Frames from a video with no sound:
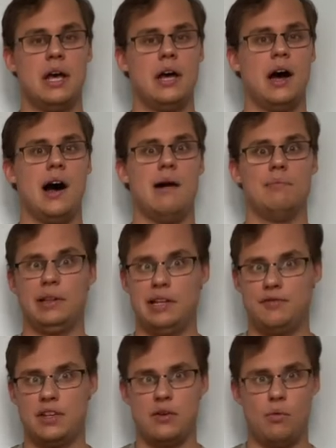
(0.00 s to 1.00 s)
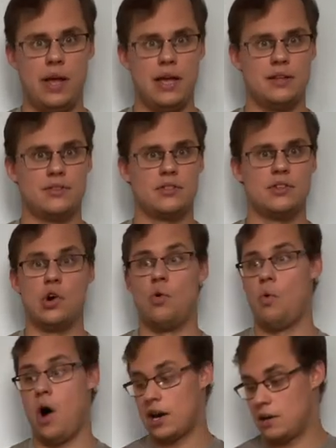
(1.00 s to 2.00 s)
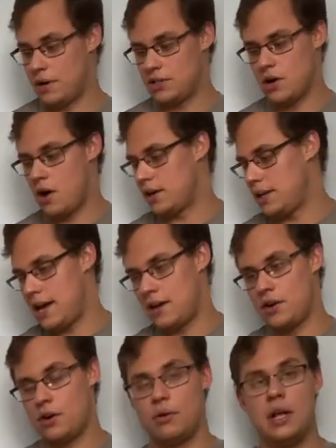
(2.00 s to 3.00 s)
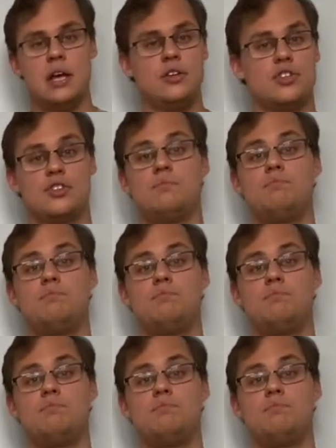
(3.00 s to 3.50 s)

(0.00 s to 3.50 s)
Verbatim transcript: um, lifting weights, you know, walking my dog Nano, just